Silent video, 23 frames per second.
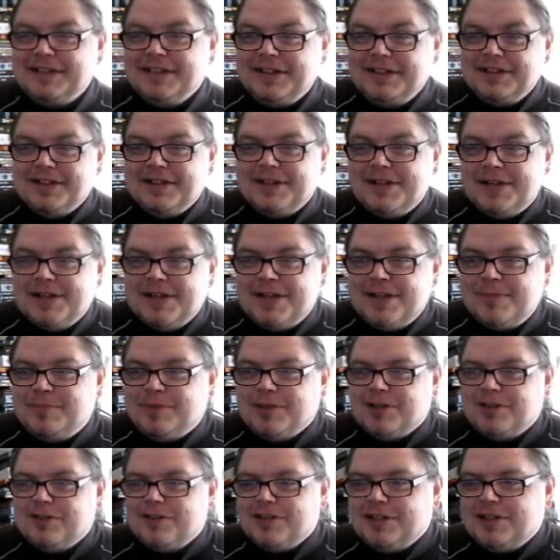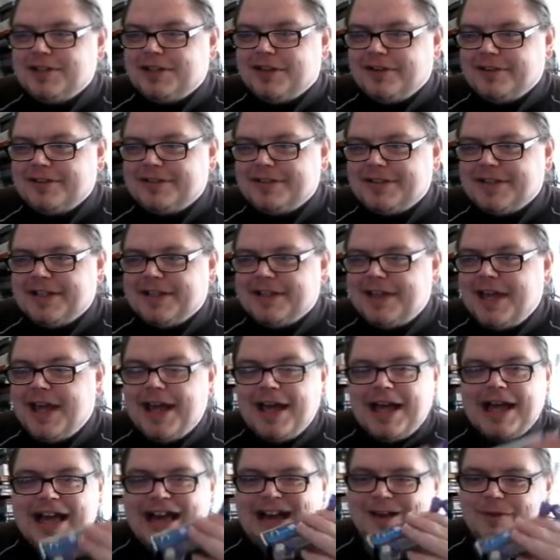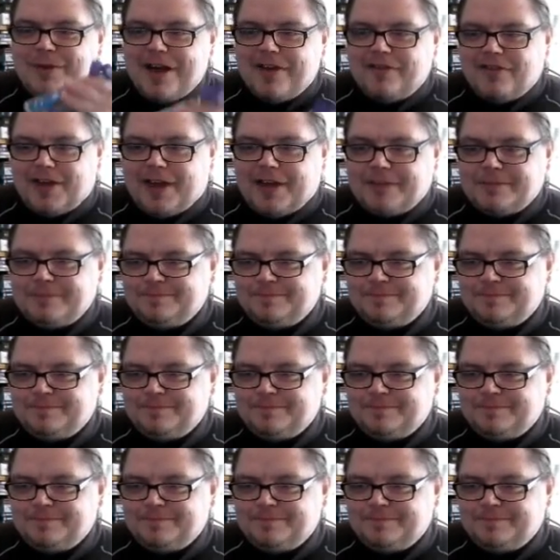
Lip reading: Oh, poor old Octane. However,